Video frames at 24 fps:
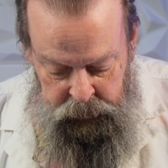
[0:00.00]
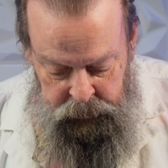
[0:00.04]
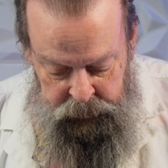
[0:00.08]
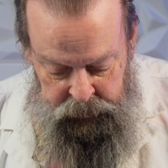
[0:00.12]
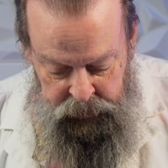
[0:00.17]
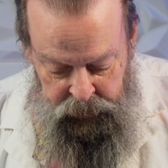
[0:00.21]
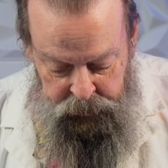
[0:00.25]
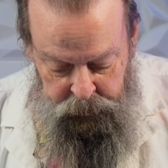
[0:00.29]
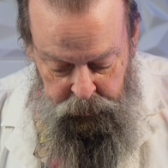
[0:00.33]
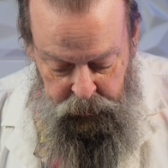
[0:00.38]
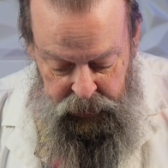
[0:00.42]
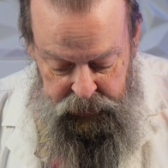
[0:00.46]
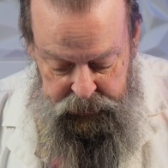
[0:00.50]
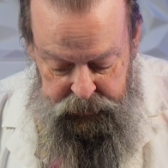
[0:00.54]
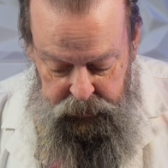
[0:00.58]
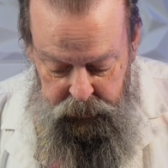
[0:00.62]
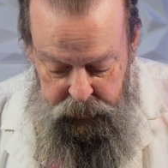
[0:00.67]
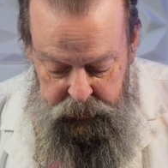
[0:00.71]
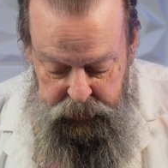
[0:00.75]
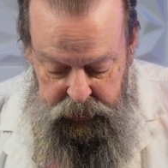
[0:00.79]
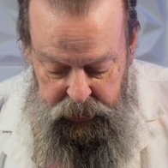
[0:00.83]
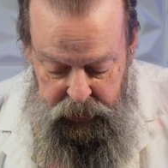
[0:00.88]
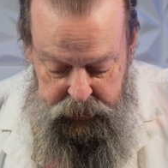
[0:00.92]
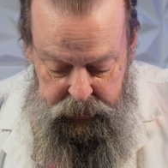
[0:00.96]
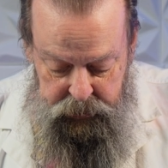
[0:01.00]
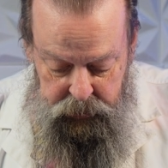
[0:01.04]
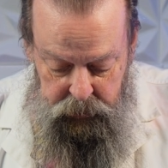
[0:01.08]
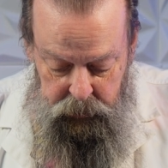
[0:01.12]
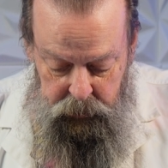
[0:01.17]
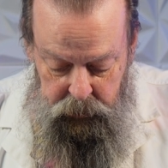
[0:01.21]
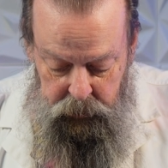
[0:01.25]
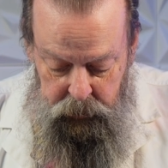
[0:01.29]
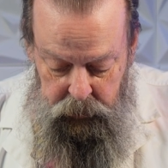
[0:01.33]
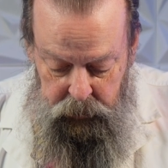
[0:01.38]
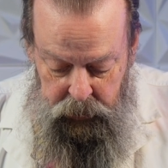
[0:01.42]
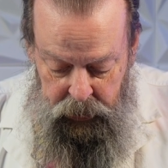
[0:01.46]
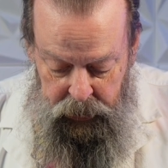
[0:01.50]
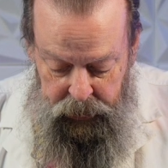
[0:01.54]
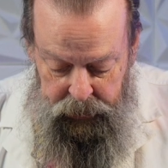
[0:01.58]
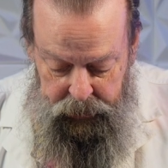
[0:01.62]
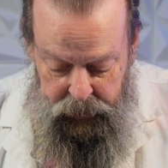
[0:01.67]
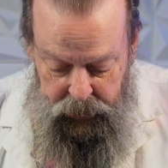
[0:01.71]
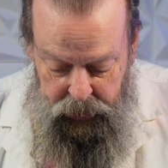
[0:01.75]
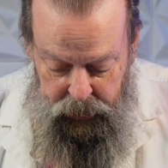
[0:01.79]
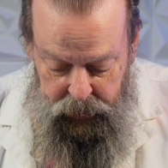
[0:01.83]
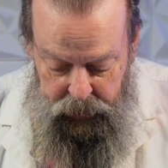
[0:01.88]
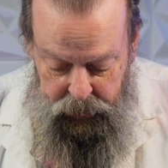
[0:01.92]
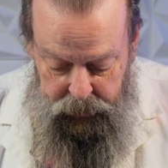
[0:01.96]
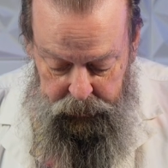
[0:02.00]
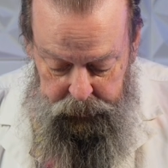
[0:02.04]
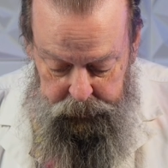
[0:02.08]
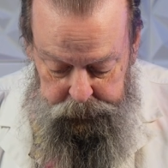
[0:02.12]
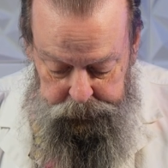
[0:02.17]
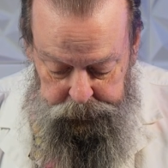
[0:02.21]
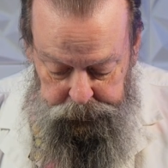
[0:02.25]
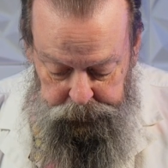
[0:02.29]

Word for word: Now the Western Digital, I got